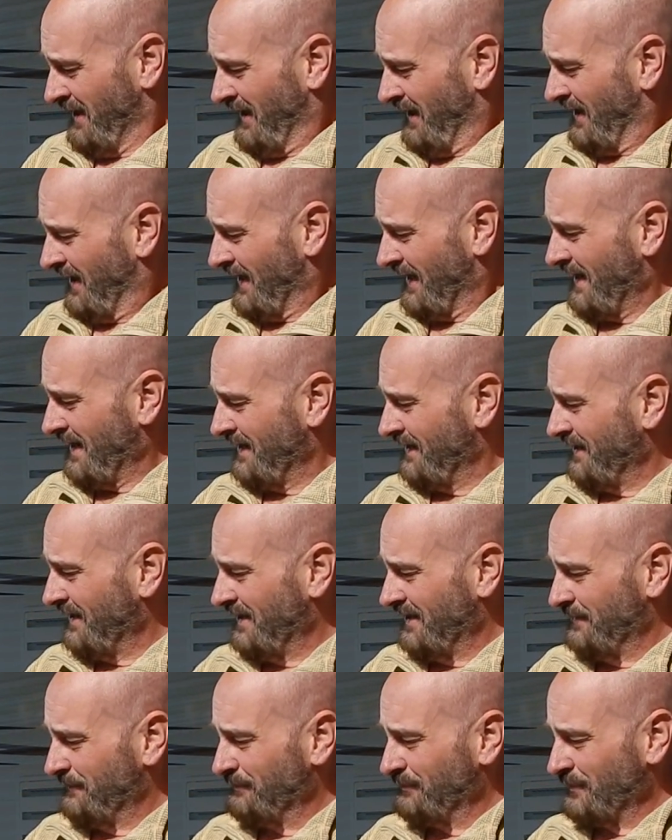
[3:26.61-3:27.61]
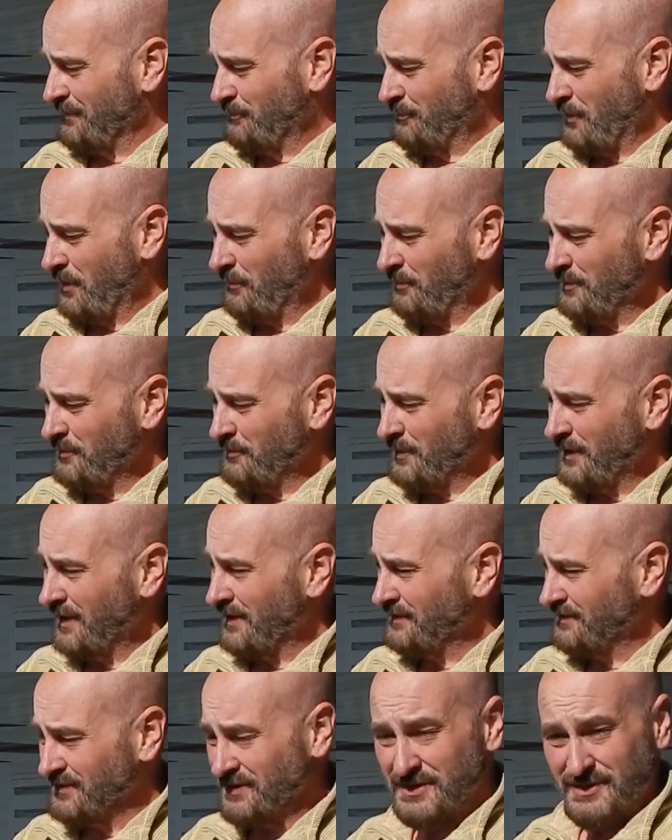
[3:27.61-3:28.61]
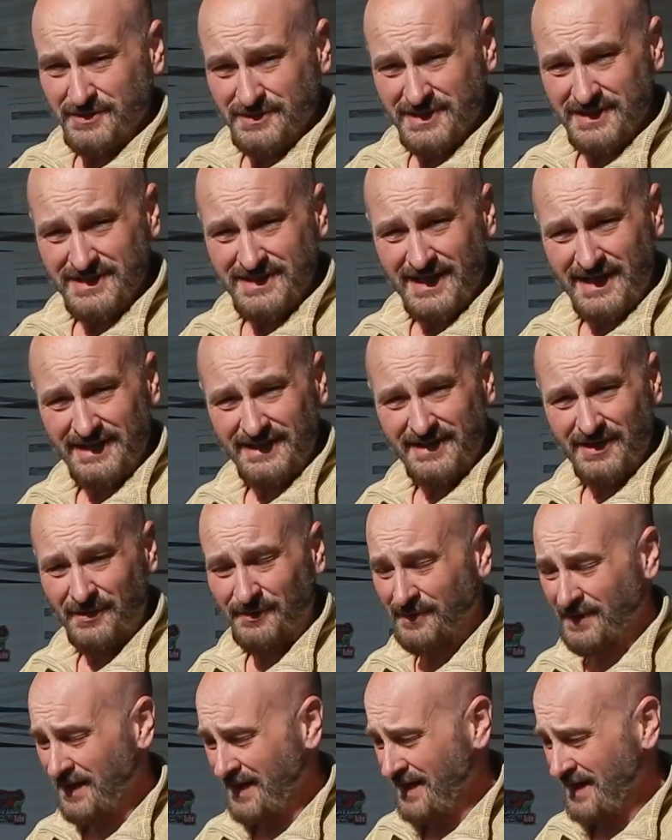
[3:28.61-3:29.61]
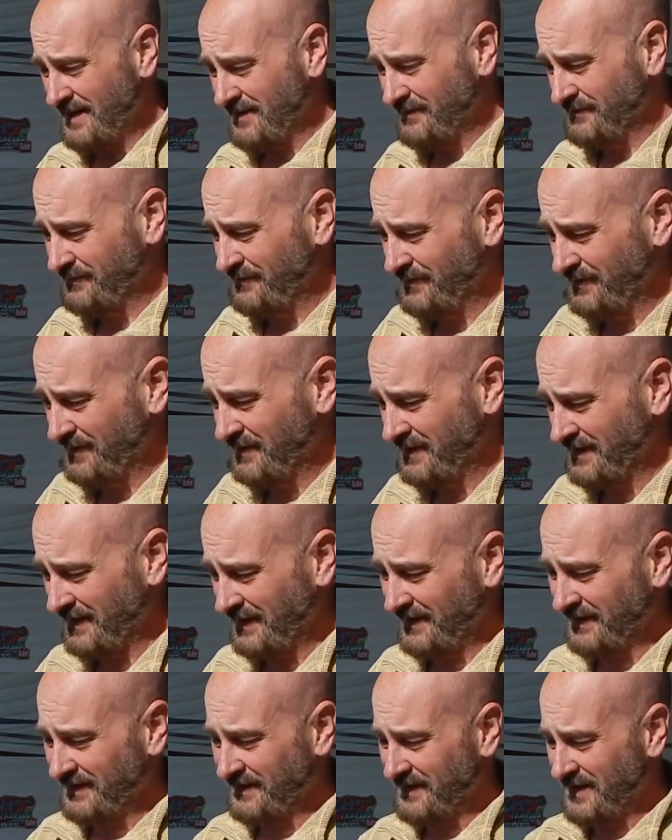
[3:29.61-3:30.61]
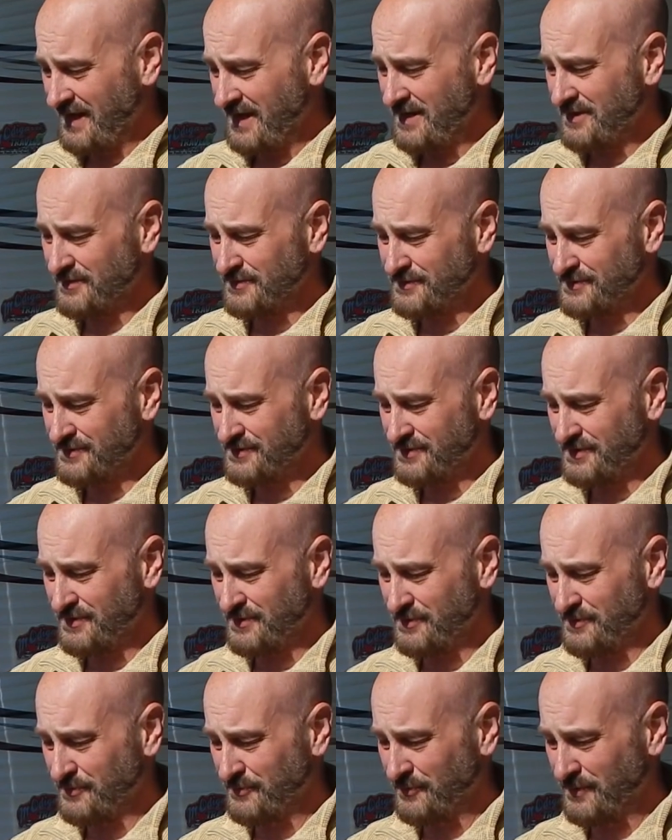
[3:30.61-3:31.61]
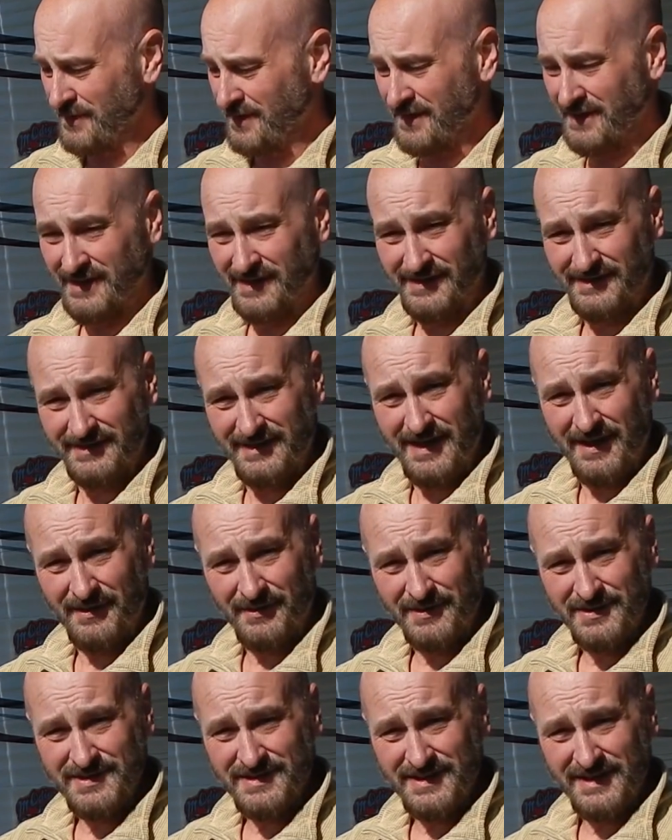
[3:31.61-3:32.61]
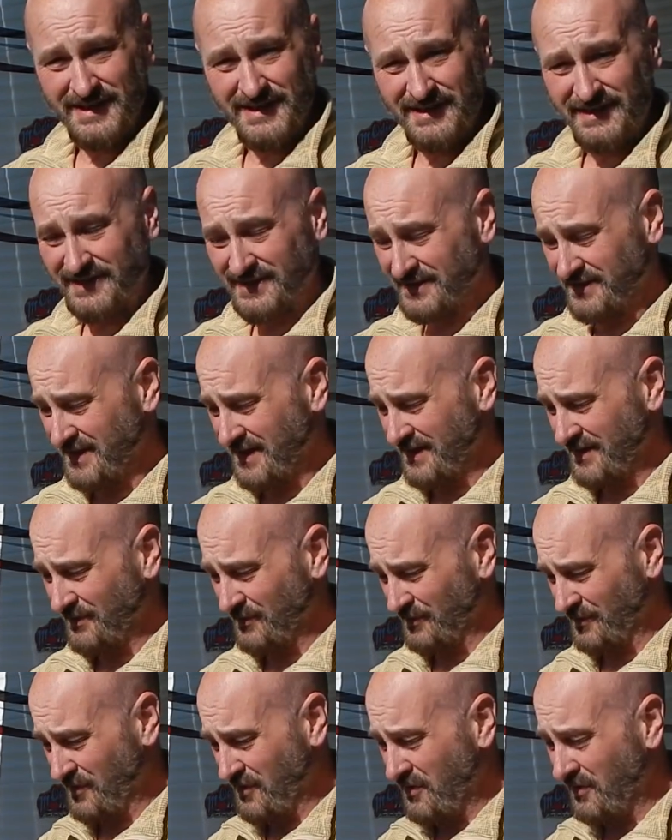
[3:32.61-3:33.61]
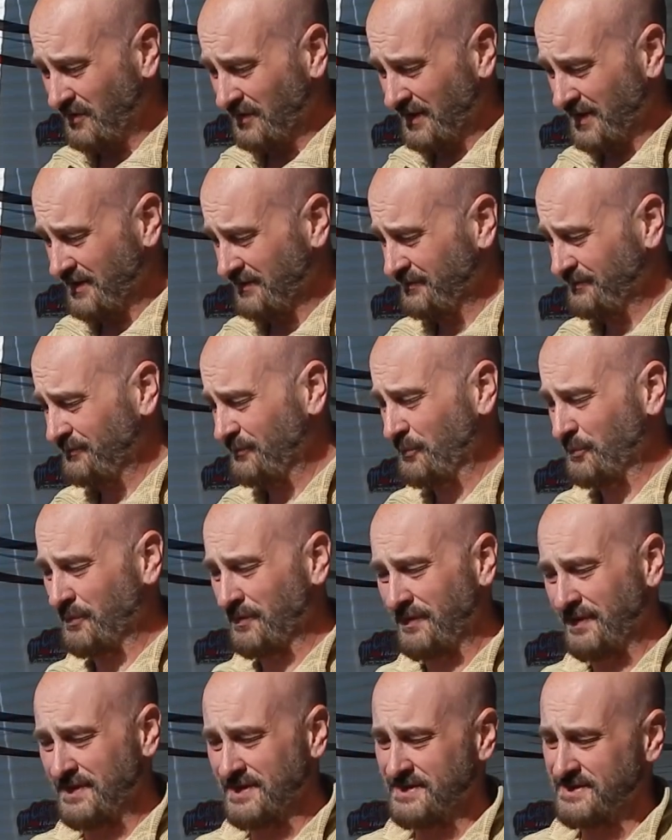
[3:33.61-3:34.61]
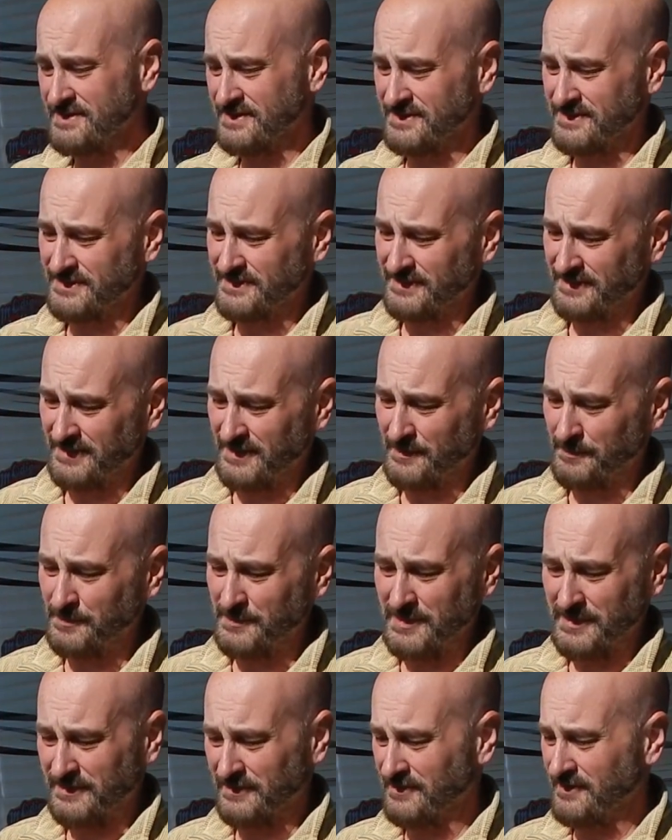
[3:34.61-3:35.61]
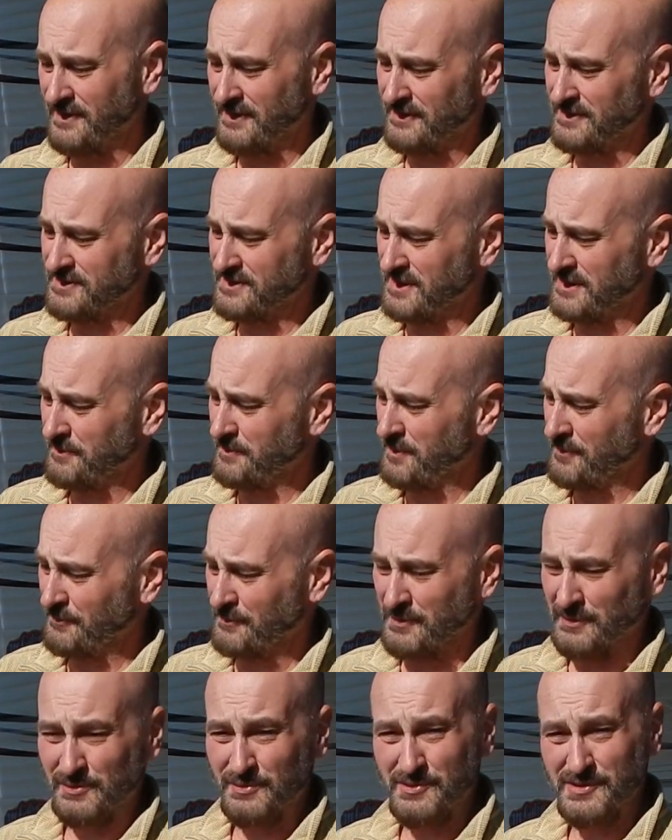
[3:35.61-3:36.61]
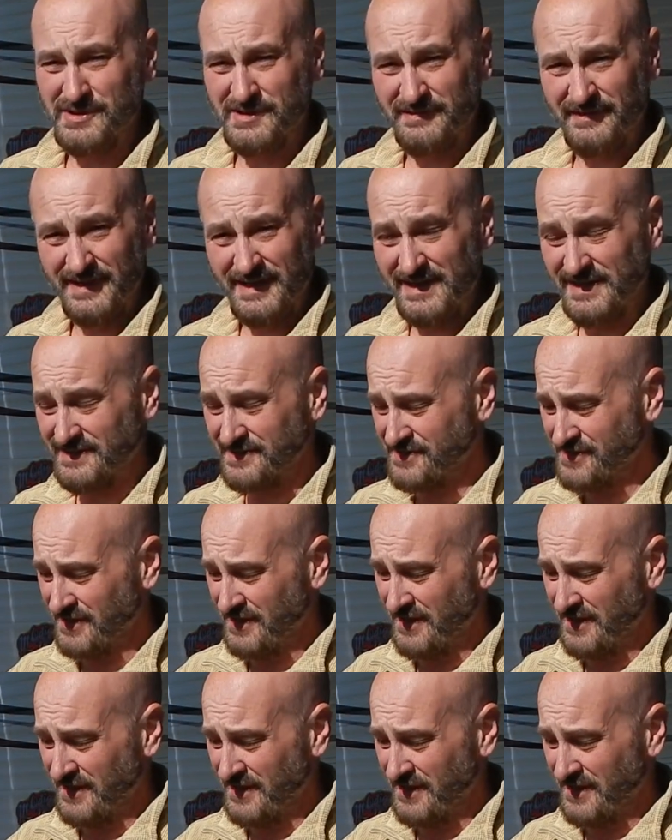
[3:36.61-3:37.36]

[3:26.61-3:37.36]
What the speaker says: And probably what I'll do, since I don't have any nails to countersink that are long enough for this, you know, particular thing, it looks like about 3/4 of an inch,